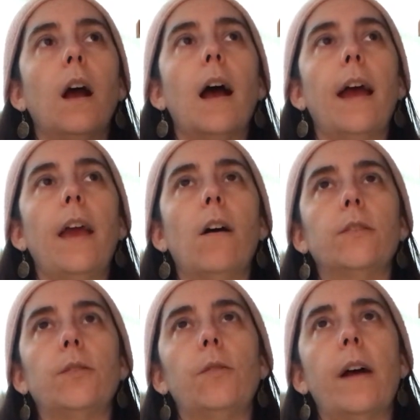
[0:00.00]
I
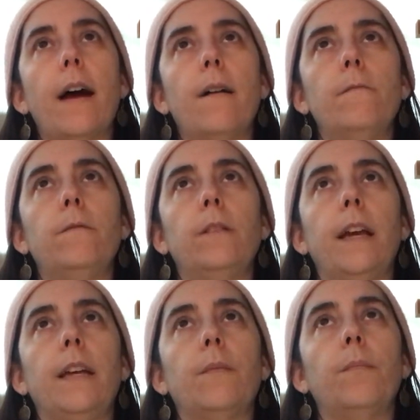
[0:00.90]
also have
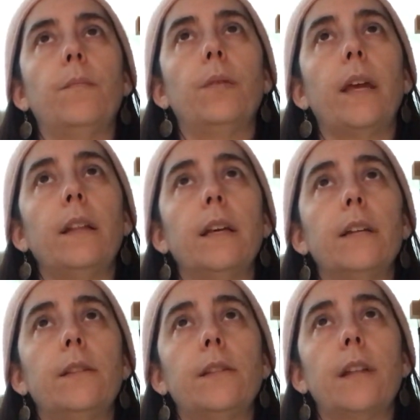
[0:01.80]
like
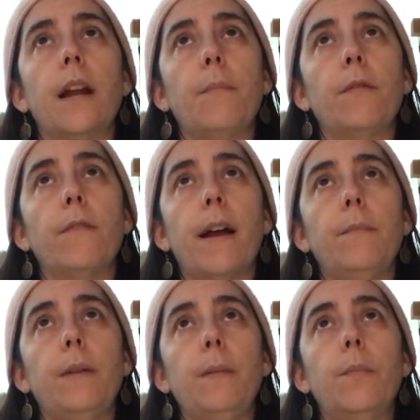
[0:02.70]
playlists that I
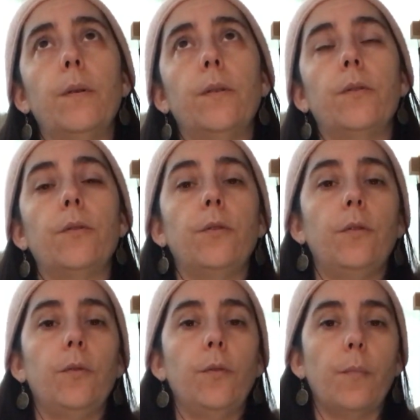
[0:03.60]
provide people
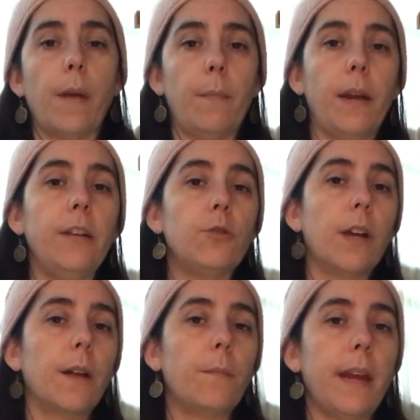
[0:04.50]
through my
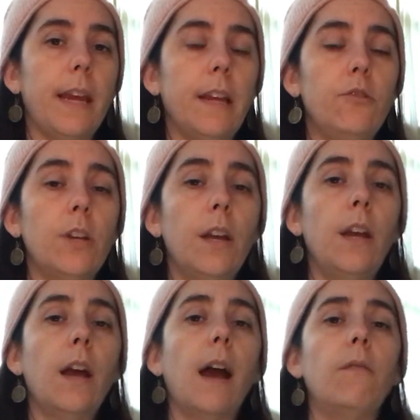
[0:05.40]
Patreon page.
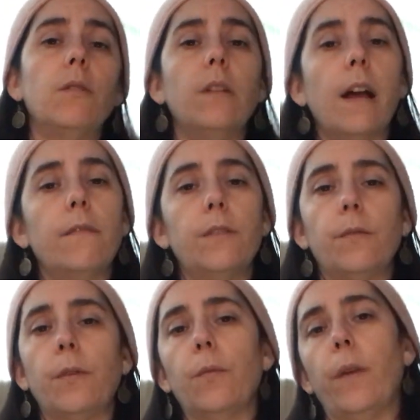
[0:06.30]
I have a lot of
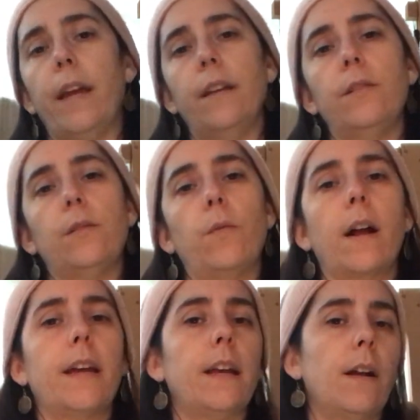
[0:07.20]
different ways where
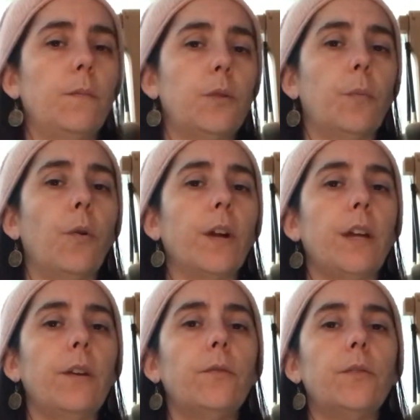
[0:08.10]
I can help support
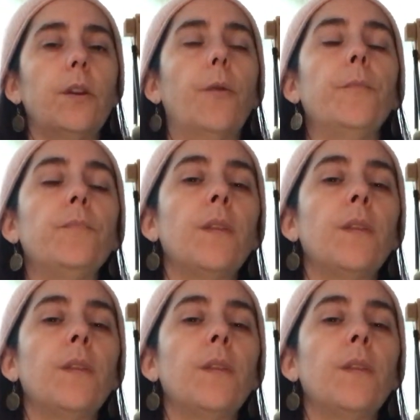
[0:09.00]
you, so